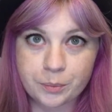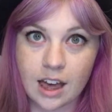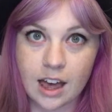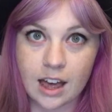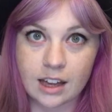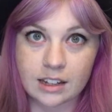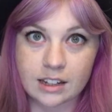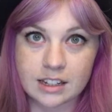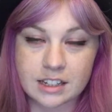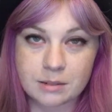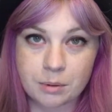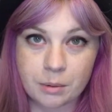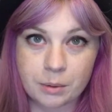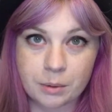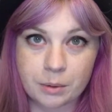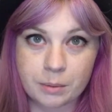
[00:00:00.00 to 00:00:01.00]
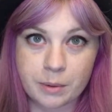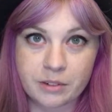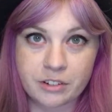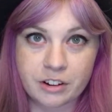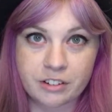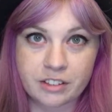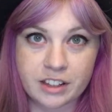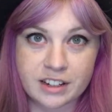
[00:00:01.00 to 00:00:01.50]
And this is probably one of my
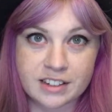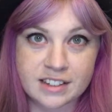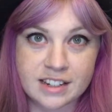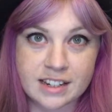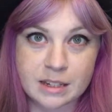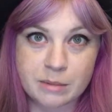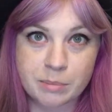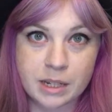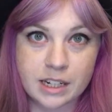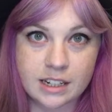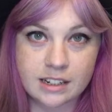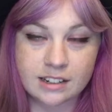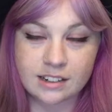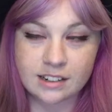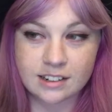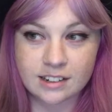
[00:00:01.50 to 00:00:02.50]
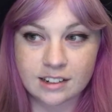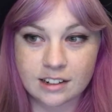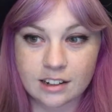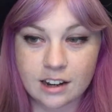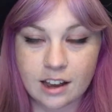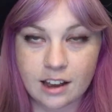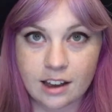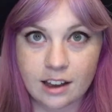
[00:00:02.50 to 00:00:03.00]
favourite things that he's been in,
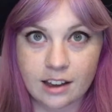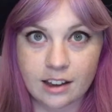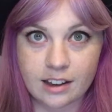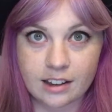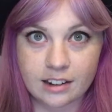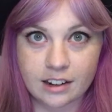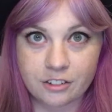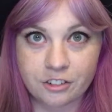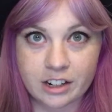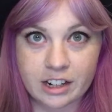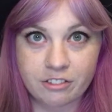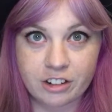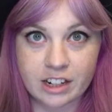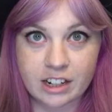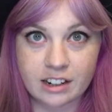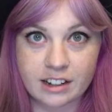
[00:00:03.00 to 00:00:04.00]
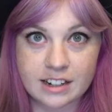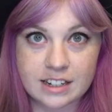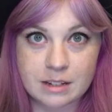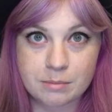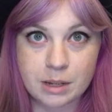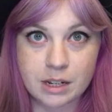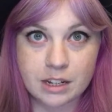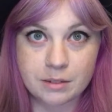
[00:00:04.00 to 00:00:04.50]
and I really, really liked
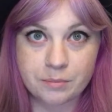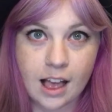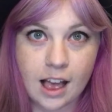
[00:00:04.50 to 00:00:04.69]
him in it.